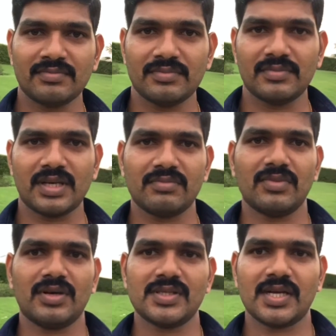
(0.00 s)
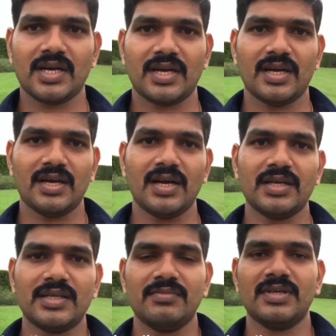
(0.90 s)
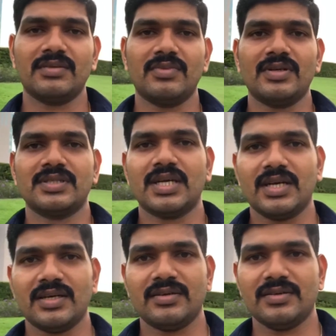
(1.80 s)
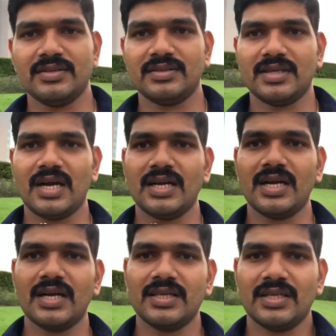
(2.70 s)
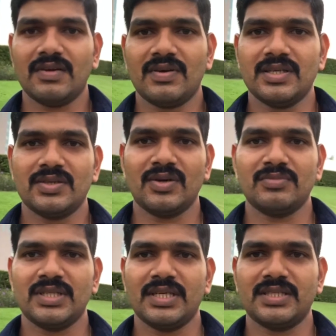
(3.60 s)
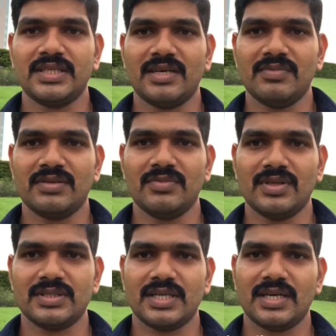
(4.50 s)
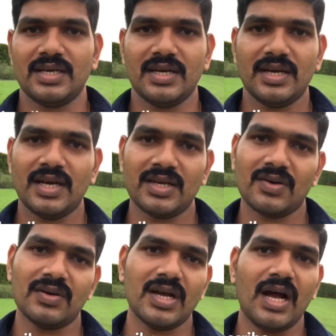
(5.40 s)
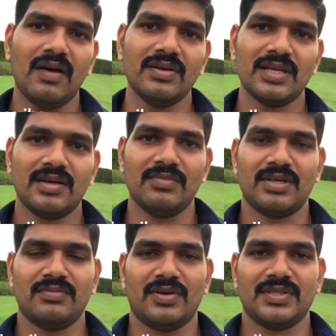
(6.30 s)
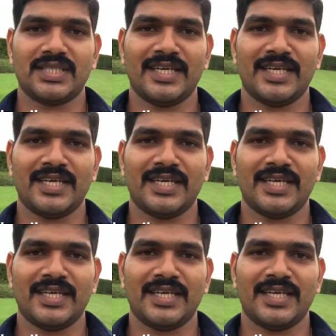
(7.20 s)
Big Boss, and the Big Boss, Yan and Ginevla nominate a Big Boss, and a Gunda will a Big Boss.